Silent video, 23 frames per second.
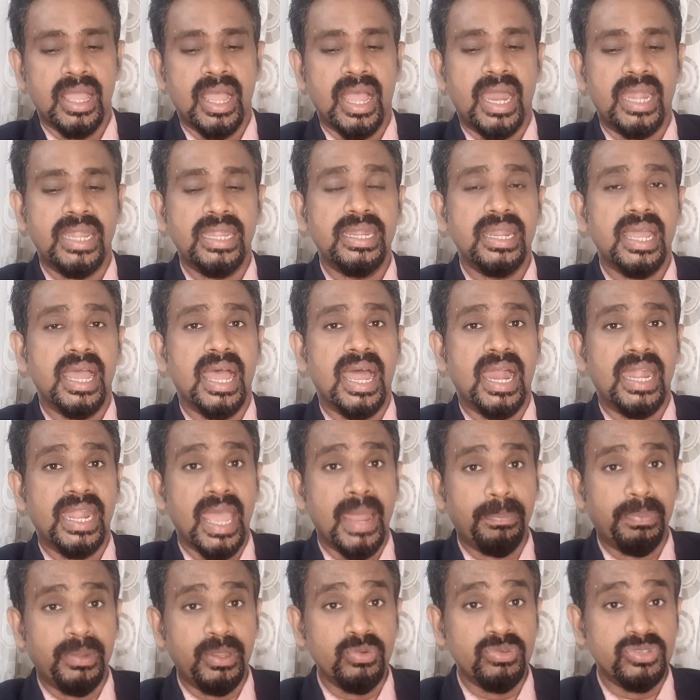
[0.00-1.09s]
and
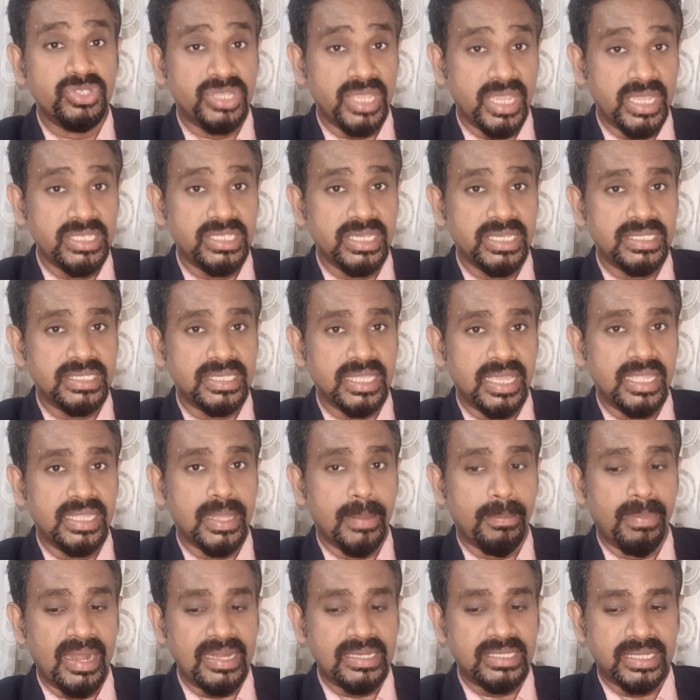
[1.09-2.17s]
adaptive changes in the
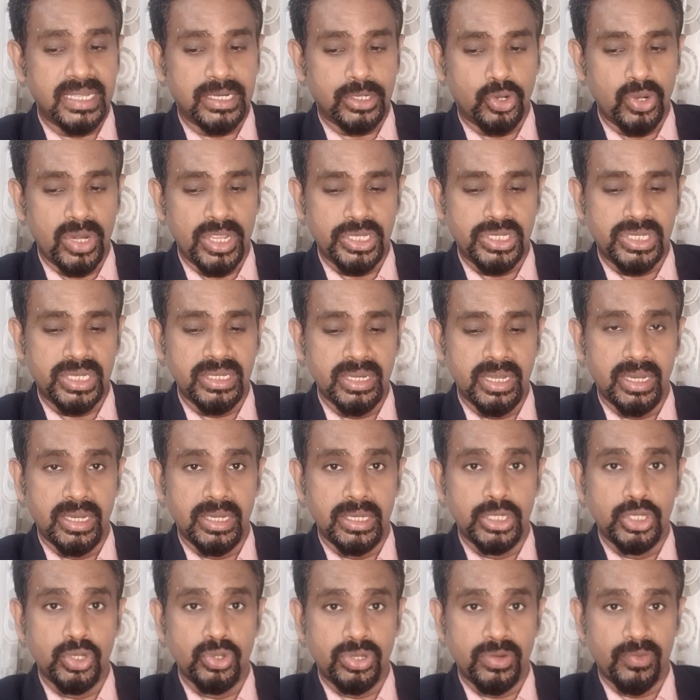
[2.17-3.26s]
blood
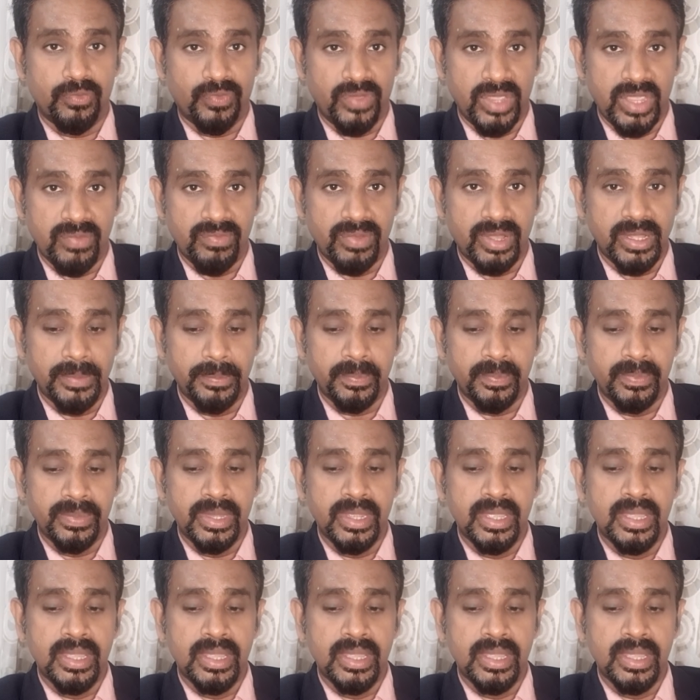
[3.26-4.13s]
circulation due to fever